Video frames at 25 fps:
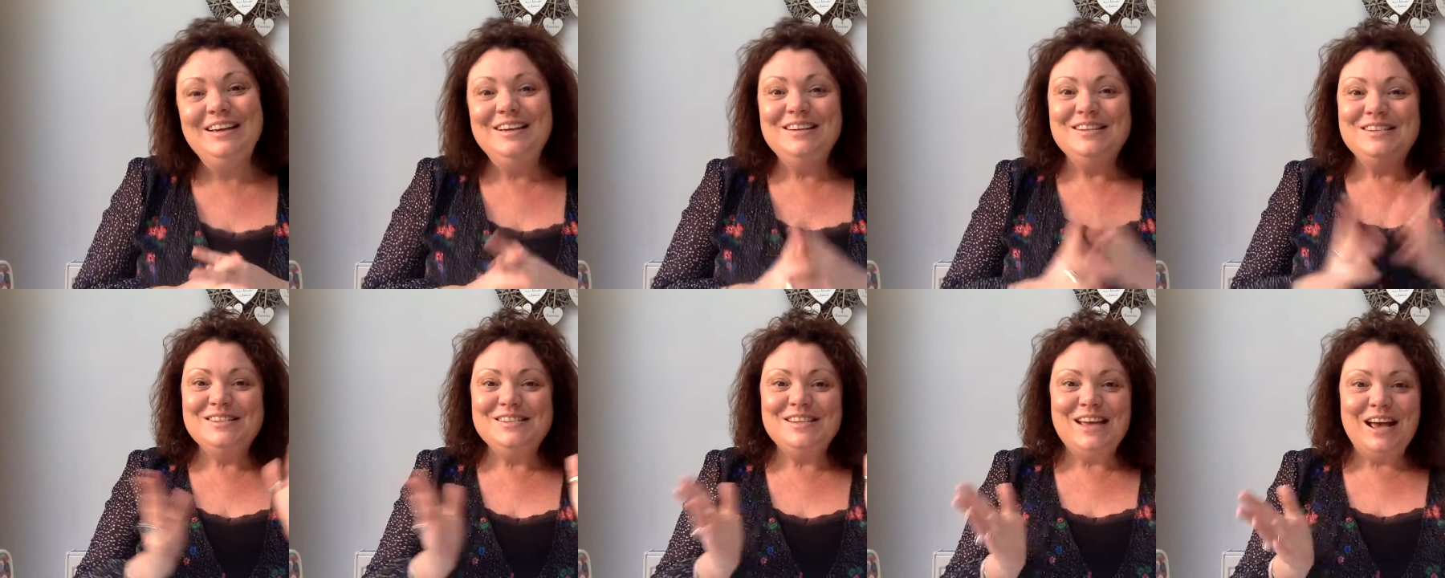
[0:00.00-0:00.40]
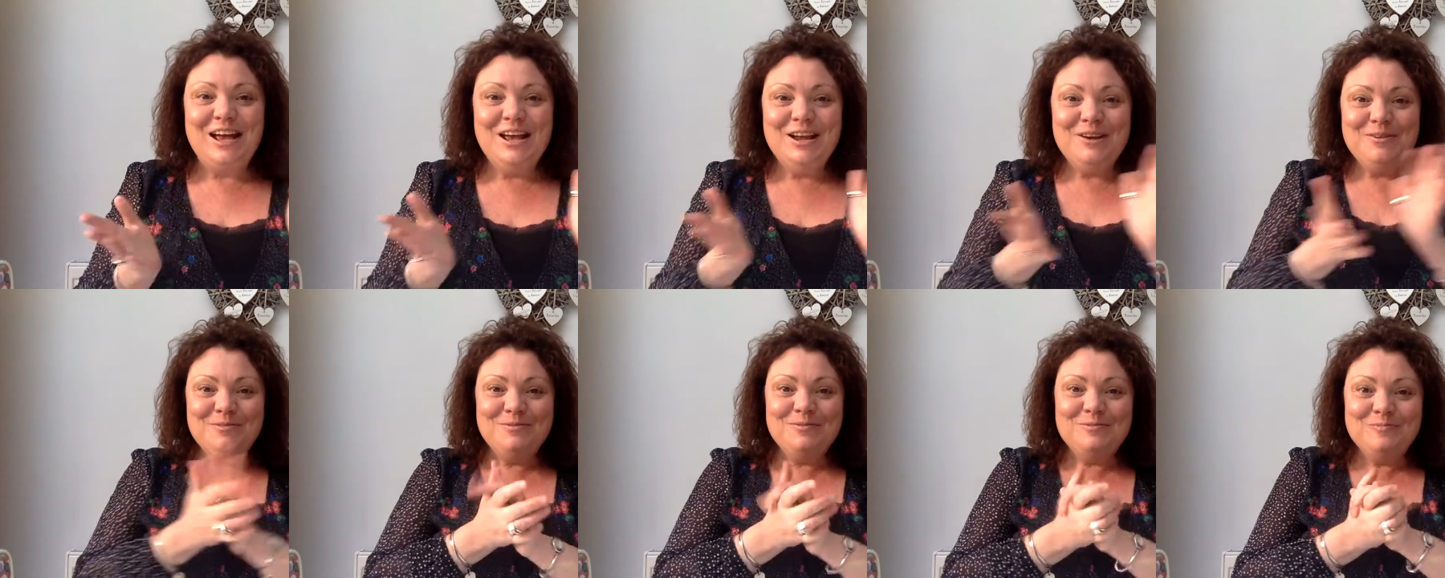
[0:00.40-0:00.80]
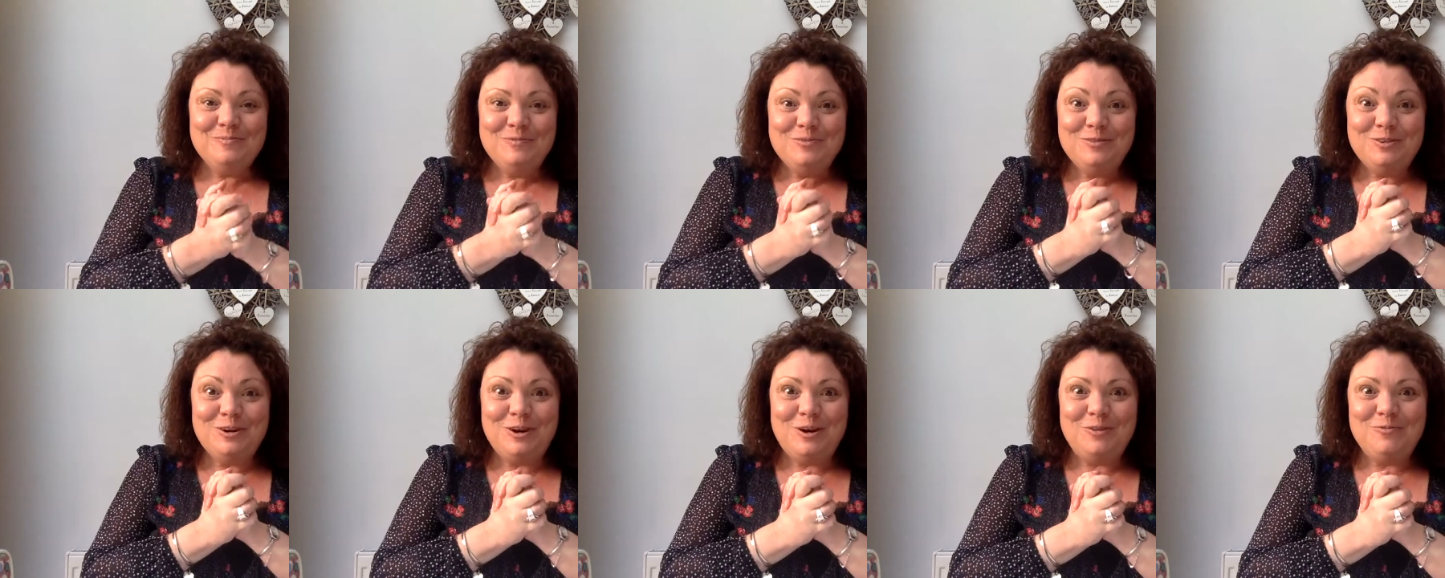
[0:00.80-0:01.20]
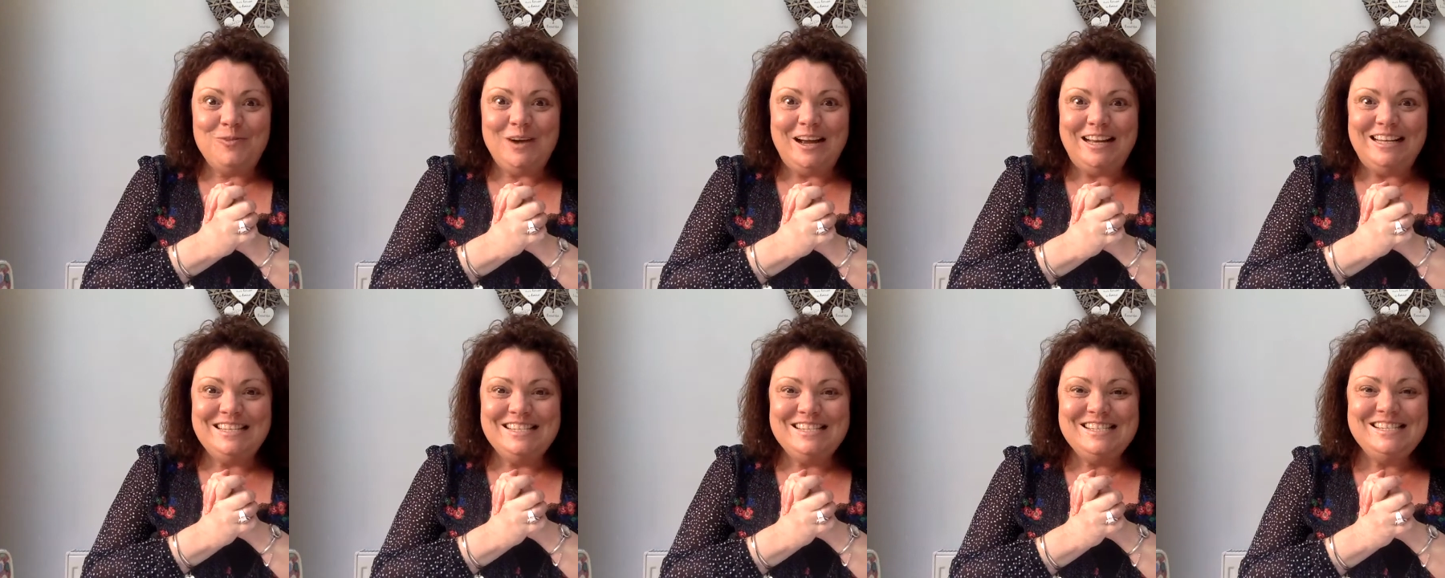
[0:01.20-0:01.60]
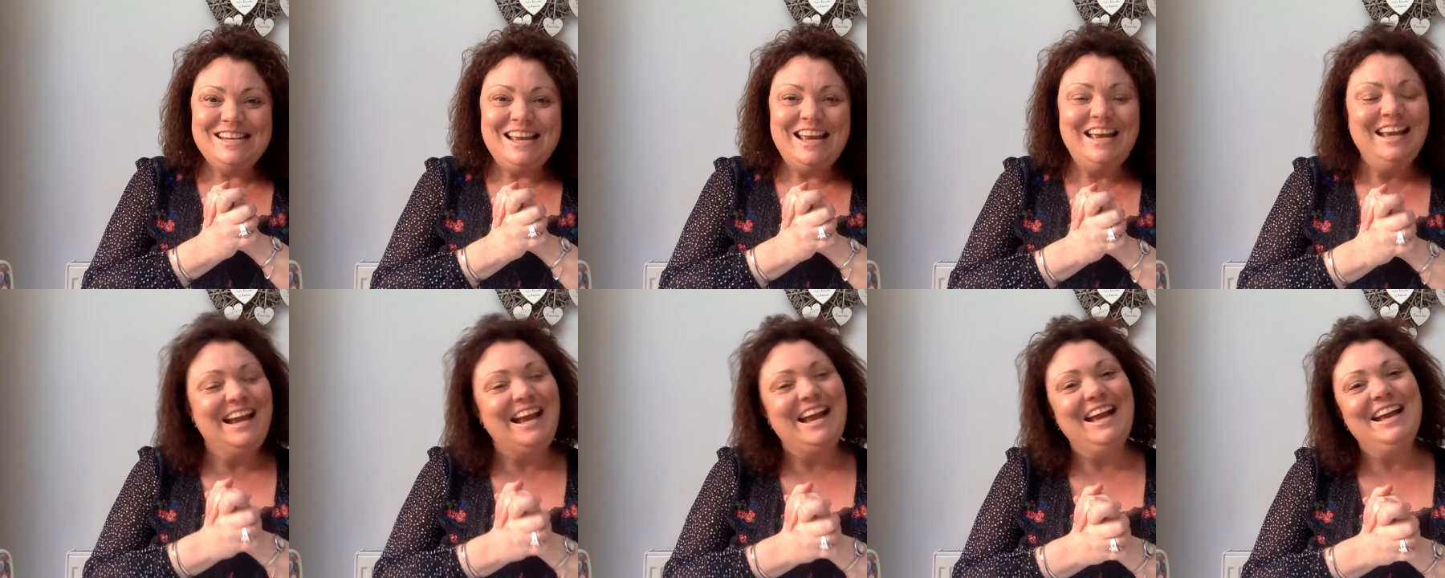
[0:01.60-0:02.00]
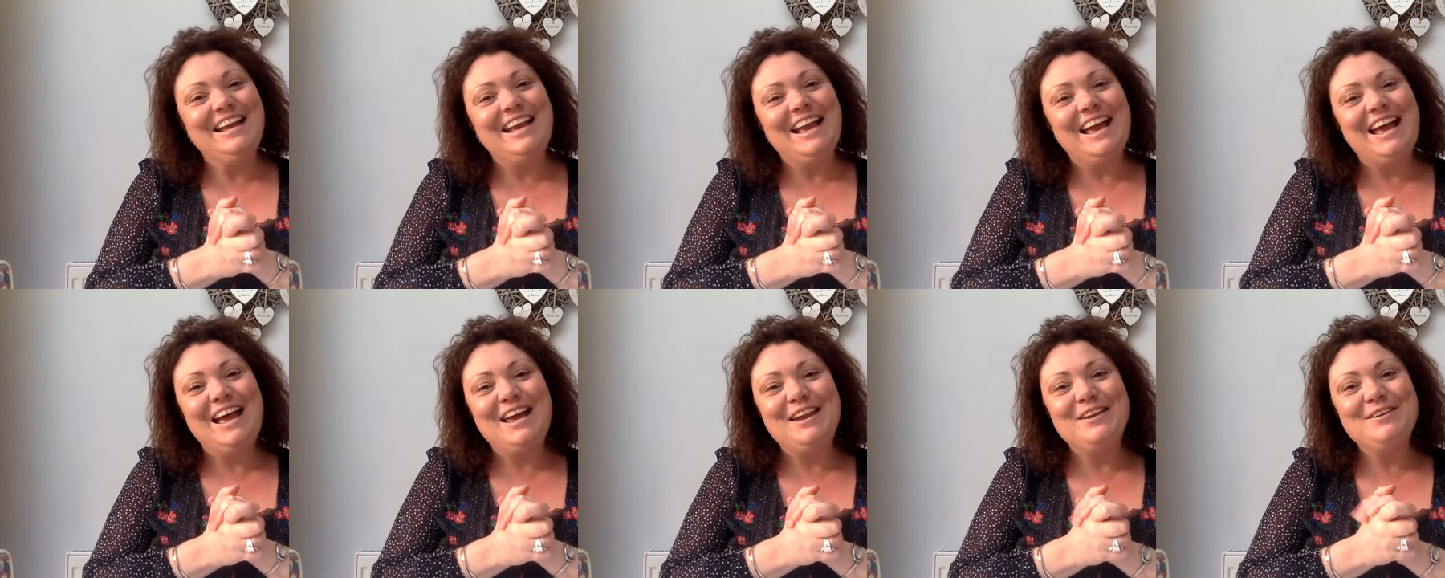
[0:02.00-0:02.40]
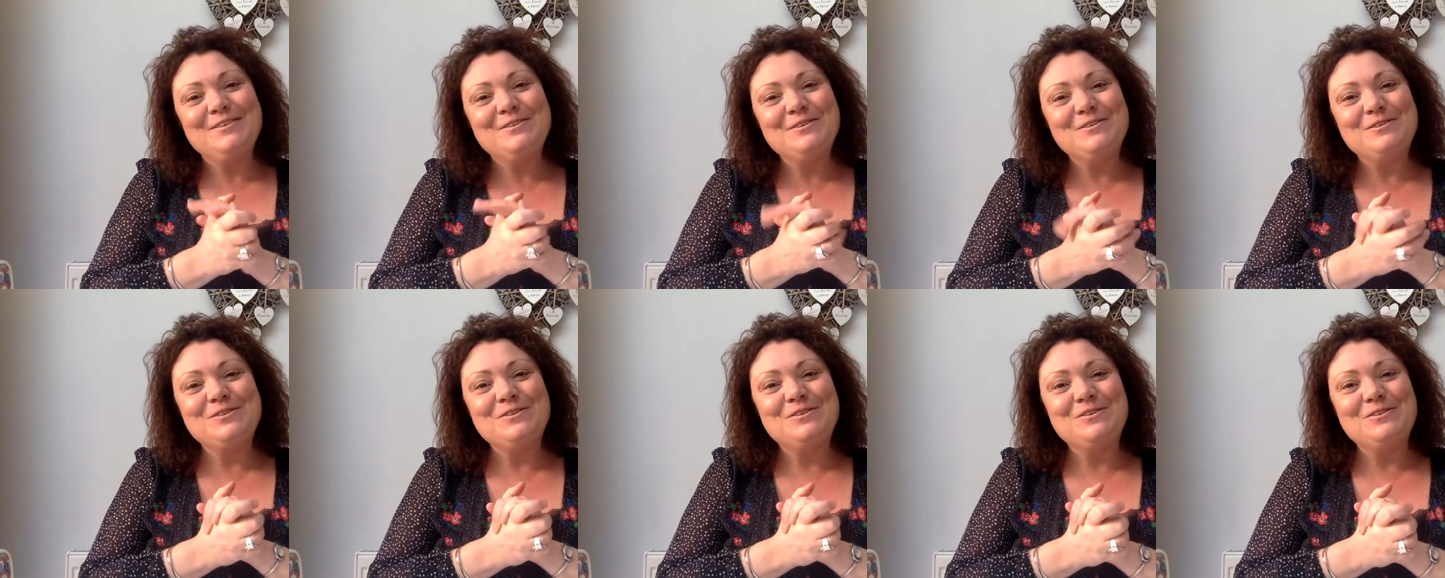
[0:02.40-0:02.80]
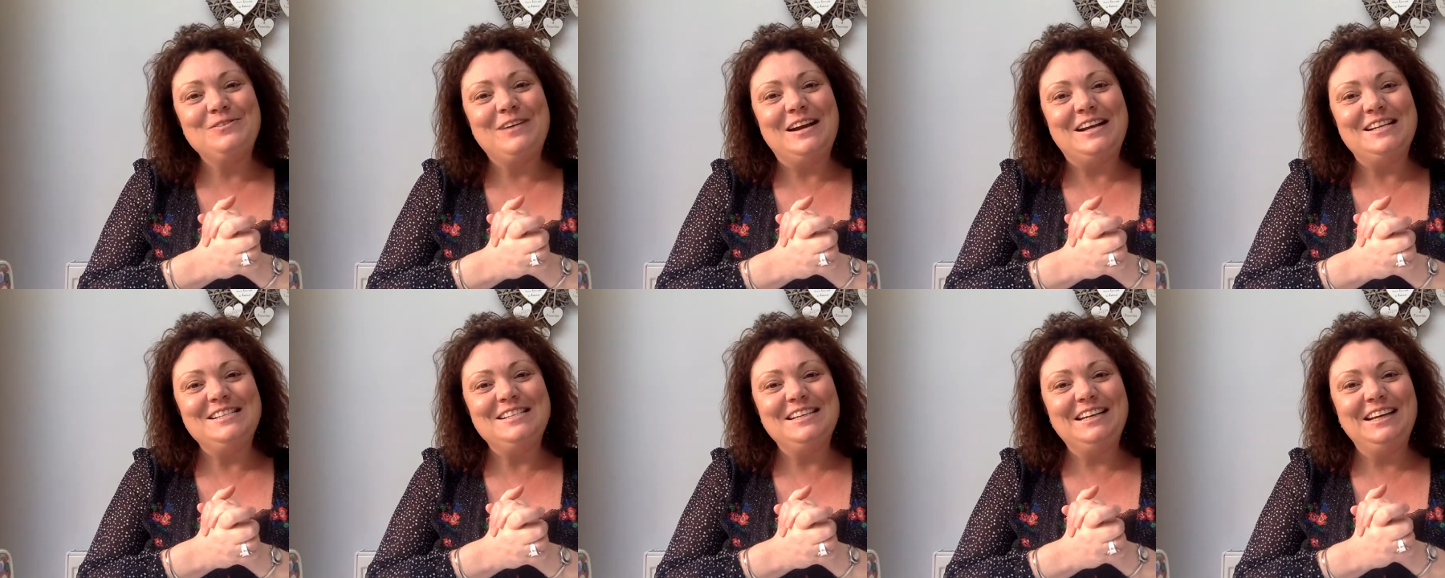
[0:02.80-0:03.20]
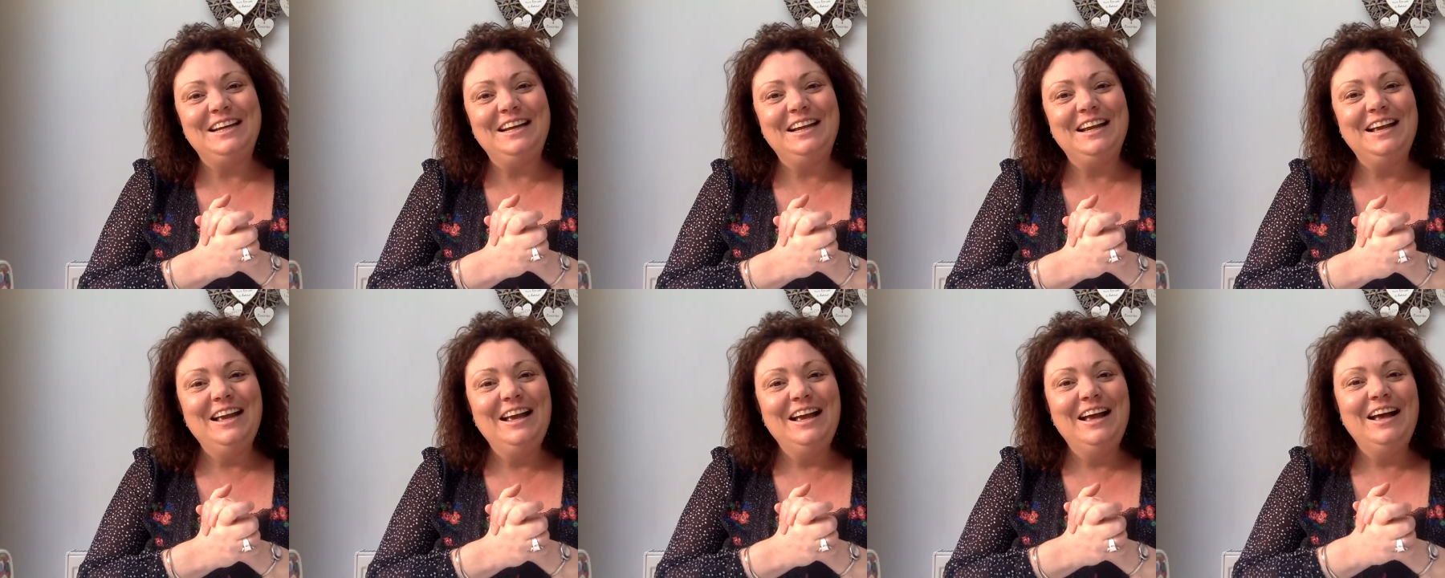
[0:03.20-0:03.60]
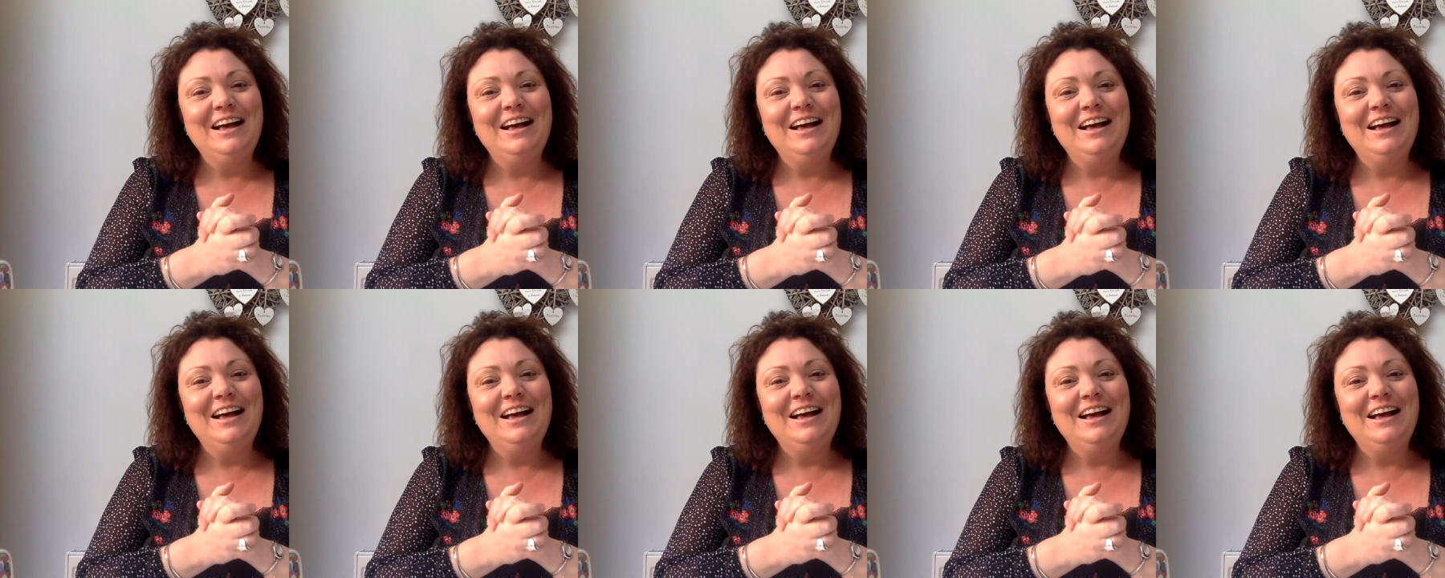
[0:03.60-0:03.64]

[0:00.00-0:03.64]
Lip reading: So, we're on Wednesday again already.